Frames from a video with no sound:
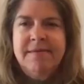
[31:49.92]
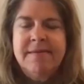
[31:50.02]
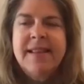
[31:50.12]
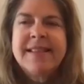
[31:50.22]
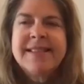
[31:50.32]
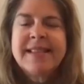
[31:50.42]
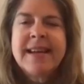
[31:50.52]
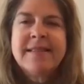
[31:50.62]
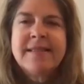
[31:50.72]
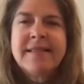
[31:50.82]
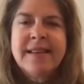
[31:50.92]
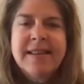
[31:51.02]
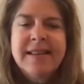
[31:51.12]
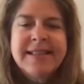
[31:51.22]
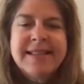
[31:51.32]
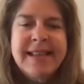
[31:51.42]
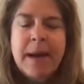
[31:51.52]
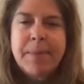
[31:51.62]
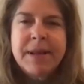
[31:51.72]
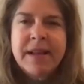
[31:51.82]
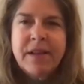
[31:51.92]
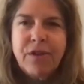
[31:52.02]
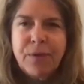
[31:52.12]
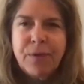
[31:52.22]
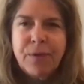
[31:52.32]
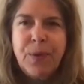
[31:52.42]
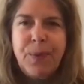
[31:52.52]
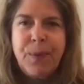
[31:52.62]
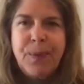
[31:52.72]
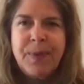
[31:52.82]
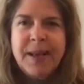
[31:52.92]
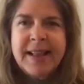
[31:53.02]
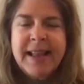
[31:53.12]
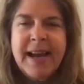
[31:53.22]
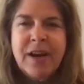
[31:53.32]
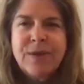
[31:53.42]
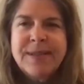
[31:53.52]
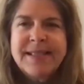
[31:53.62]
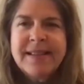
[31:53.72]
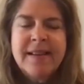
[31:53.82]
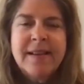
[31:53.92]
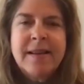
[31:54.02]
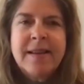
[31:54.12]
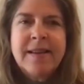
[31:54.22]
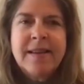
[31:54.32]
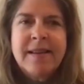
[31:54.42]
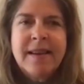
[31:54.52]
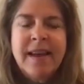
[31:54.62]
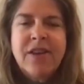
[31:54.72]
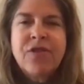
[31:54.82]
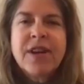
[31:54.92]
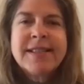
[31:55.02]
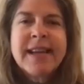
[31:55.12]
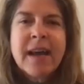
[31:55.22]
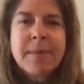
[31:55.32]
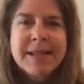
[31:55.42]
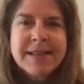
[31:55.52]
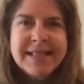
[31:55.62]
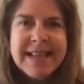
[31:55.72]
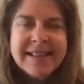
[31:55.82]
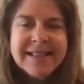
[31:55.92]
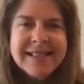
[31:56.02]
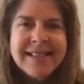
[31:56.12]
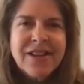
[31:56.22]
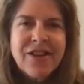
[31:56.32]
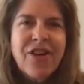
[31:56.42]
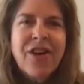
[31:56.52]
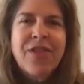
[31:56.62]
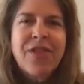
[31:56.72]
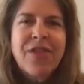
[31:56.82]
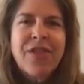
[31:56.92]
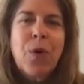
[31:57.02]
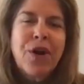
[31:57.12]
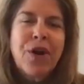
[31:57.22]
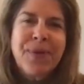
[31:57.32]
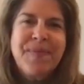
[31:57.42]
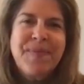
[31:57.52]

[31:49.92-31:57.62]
And the sun is dappling through the clouds. And you've got diamonds dancing on the water.